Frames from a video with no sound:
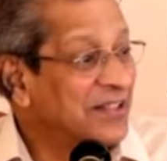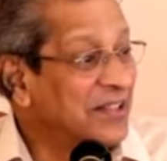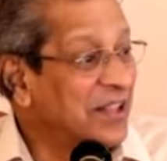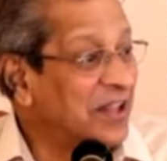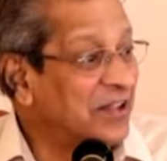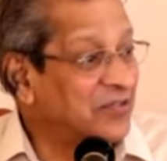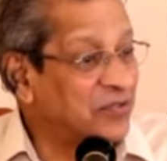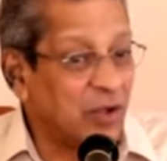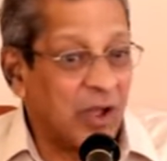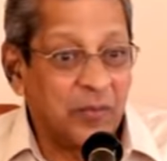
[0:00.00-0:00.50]

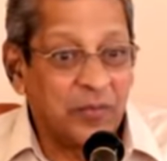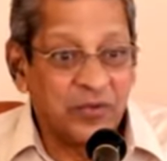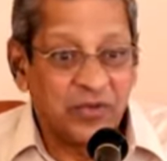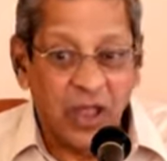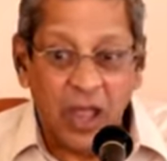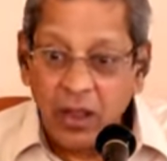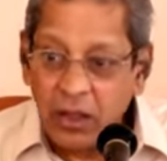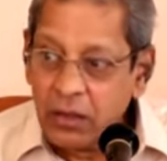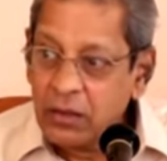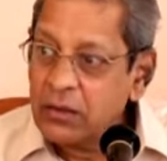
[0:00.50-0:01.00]
Then Swami
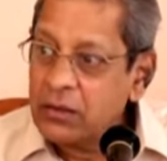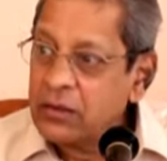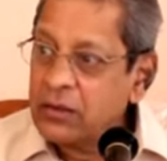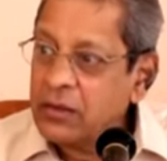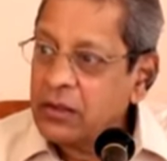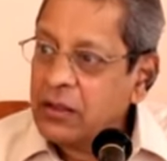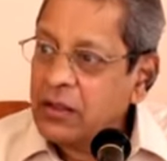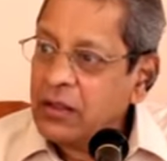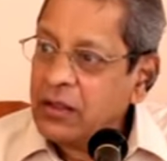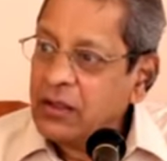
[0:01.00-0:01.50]
said,
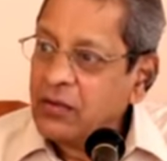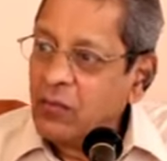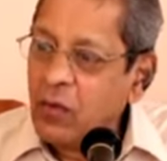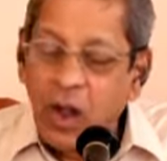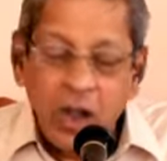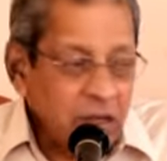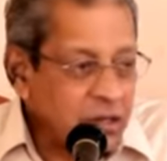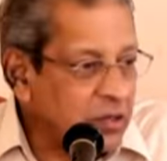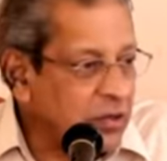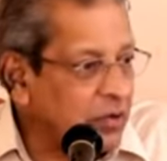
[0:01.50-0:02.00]

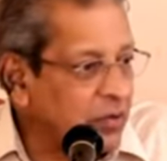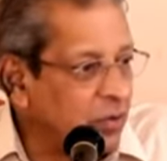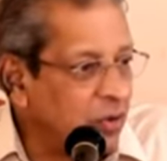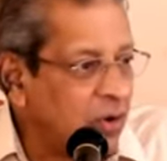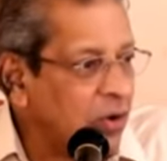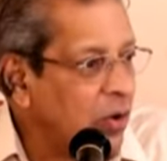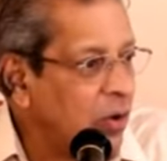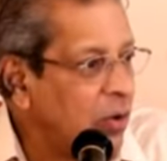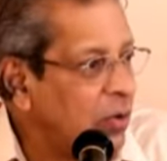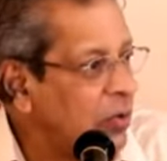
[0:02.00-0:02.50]
what?
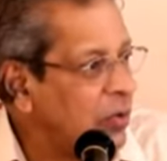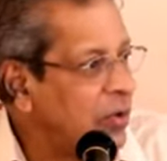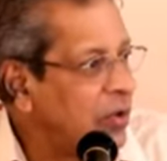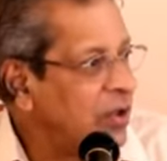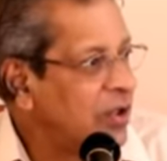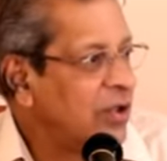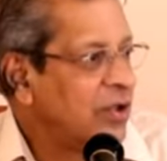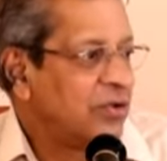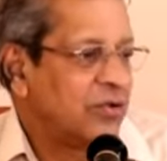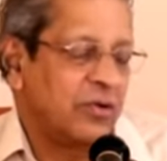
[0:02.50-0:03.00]
No, no.
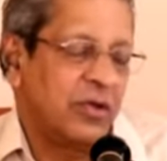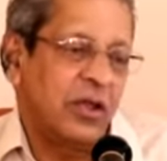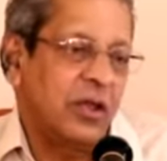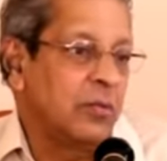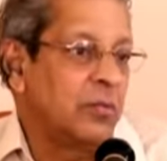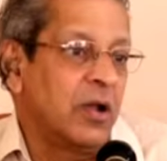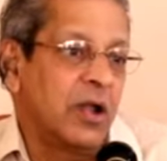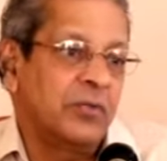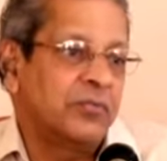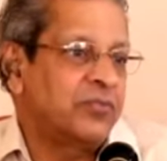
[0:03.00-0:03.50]
Sri
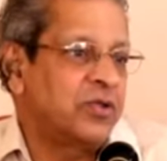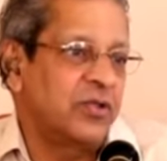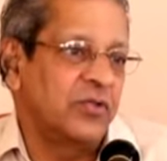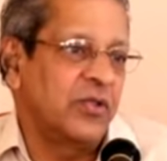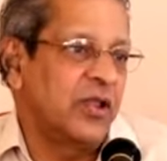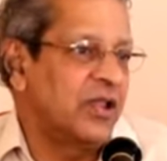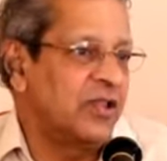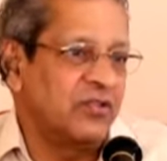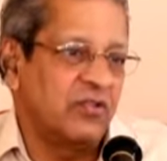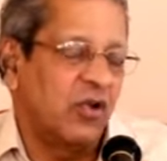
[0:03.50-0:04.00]

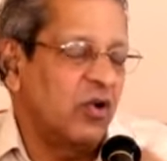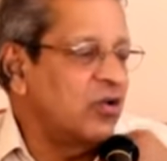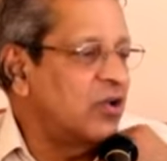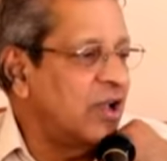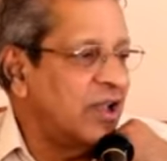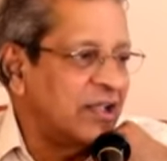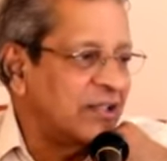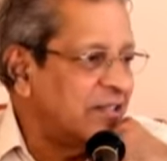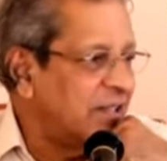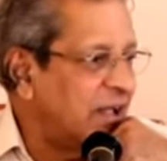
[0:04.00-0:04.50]
Ramachandra is
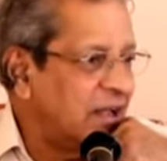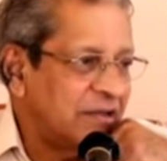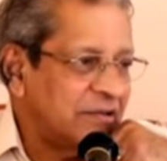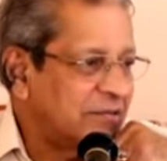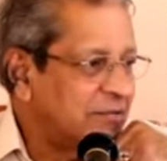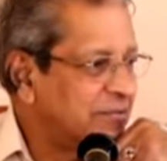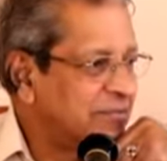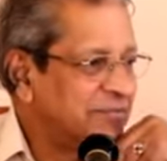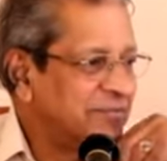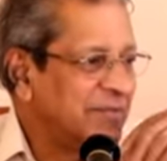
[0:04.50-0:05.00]
not like that.
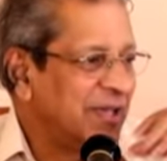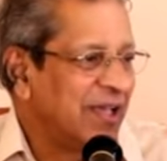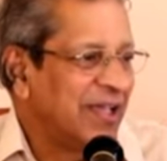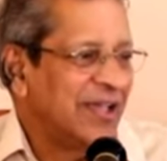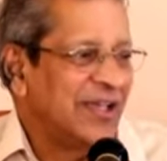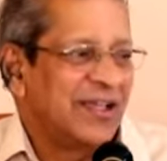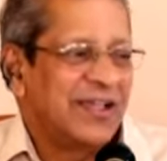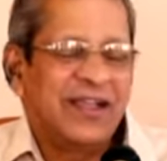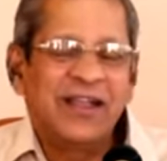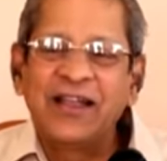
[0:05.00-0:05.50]

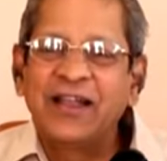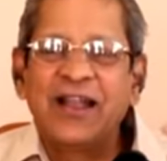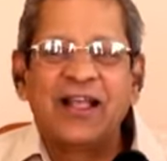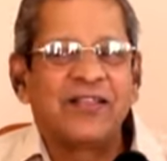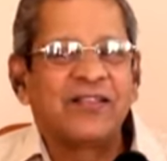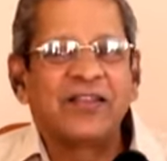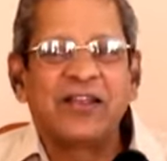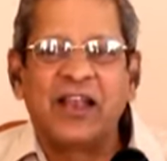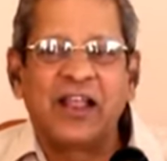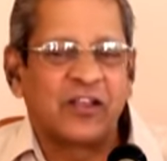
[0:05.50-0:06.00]
He
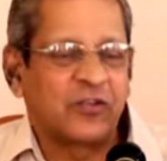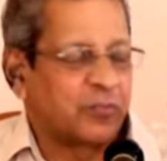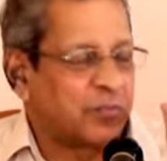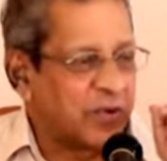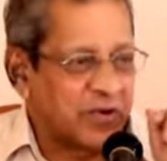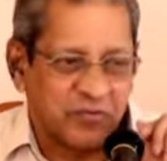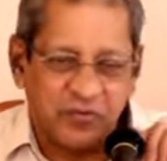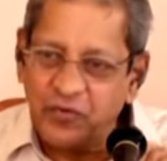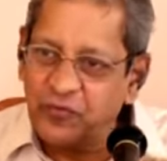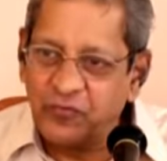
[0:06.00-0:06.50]
doesn't
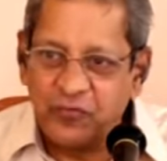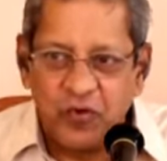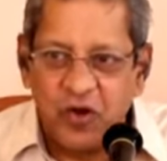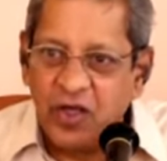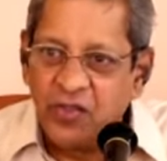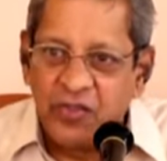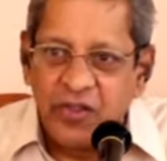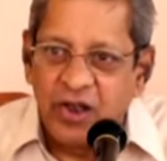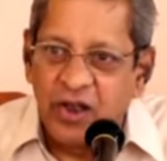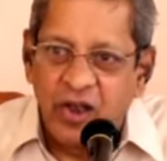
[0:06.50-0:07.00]
expect from
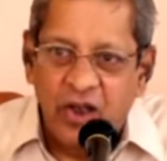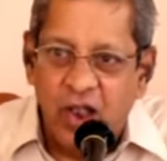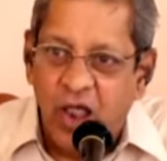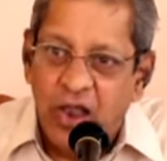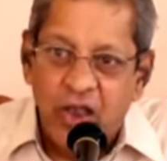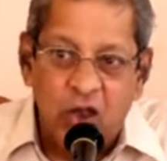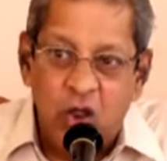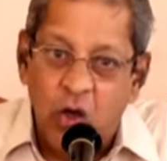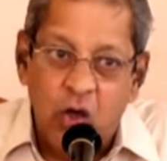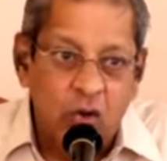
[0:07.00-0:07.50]

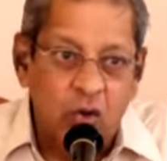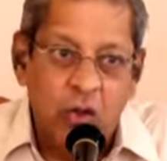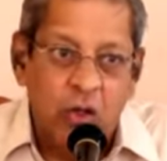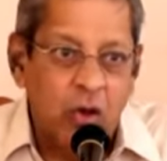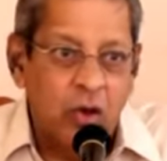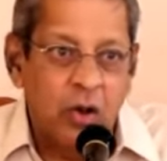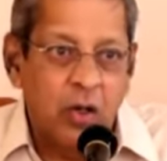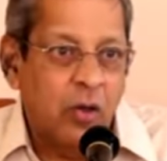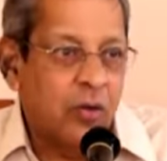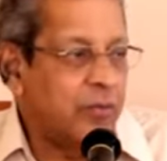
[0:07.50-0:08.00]
father-in-law. No,
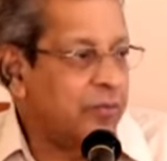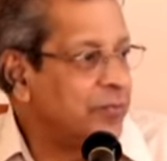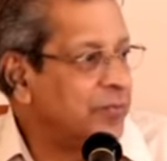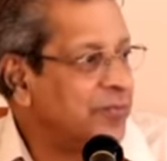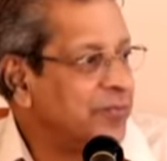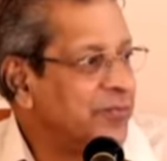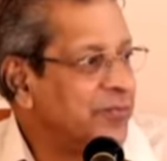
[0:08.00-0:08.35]
no, no.